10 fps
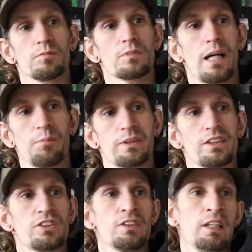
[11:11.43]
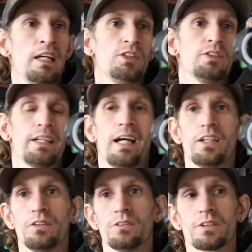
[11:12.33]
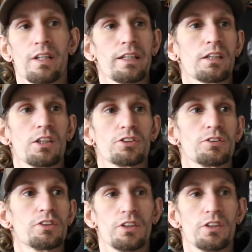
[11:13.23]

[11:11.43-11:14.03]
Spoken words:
competition that you cannot use a light cartridge,